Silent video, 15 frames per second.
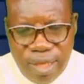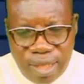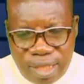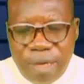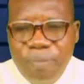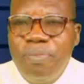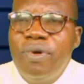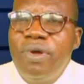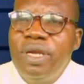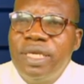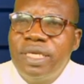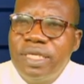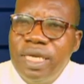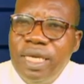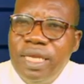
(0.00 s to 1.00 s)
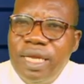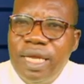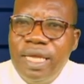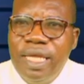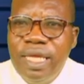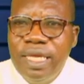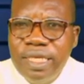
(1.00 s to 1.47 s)
St. Paul is saying
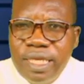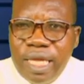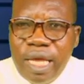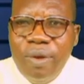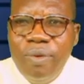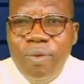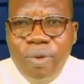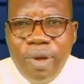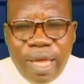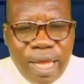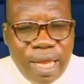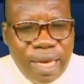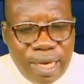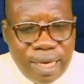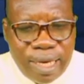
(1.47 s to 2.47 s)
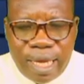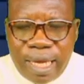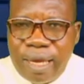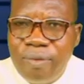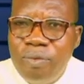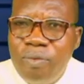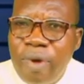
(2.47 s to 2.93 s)
that is there no
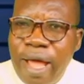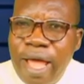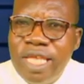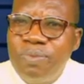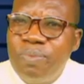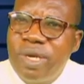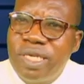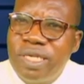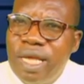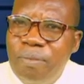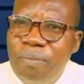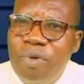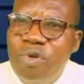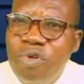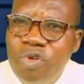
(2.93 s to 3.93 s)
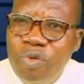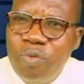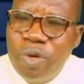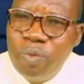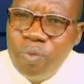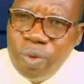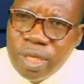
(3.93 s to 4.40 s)
elder, wise person among you
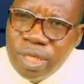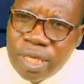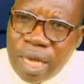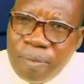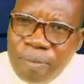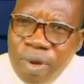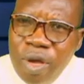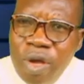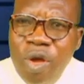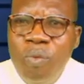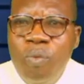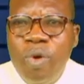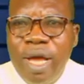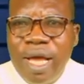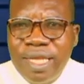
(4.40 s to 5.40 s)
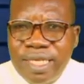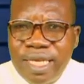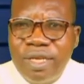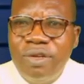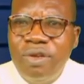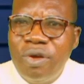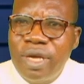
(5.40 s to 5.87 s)
with wisdom who can
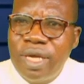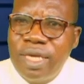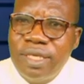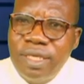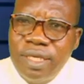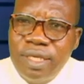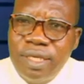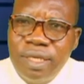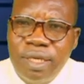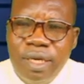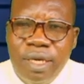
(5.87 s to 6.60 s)
settle your cases?